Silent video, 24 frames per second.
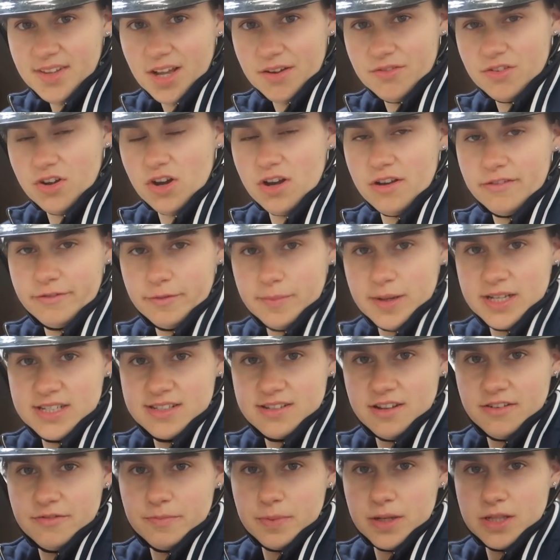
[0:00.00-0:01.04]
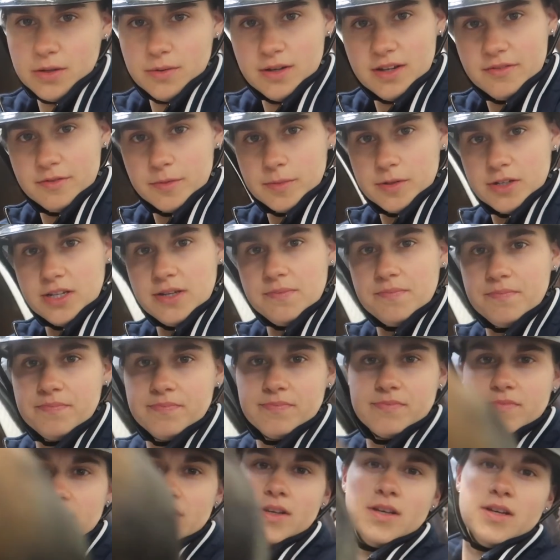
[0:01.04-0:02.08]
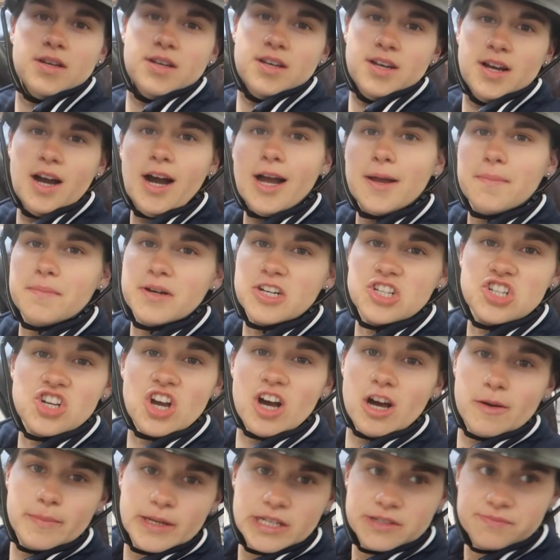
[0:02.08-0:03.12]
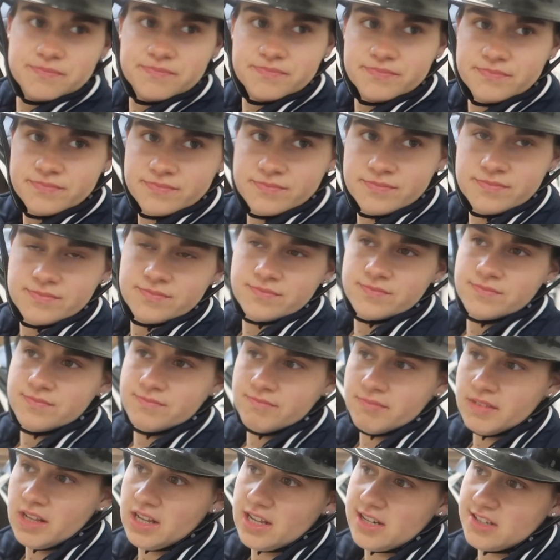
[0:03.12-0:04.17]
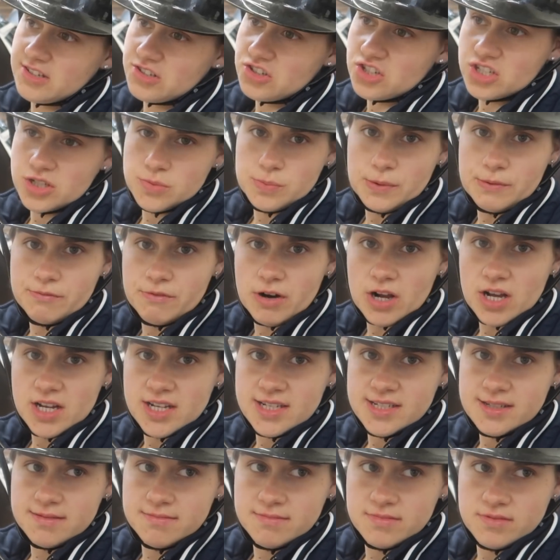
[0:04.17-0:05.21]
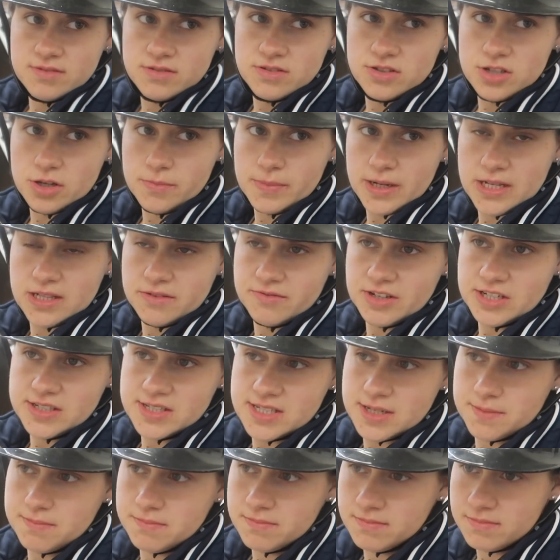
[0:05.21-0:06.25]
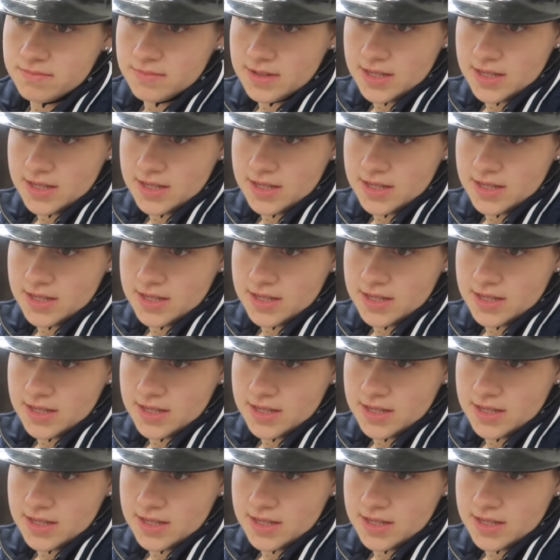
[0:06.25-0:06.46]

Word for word: I've got over myself by the way everybody. I'm much calmer. It is just one ride. Don't play the victim.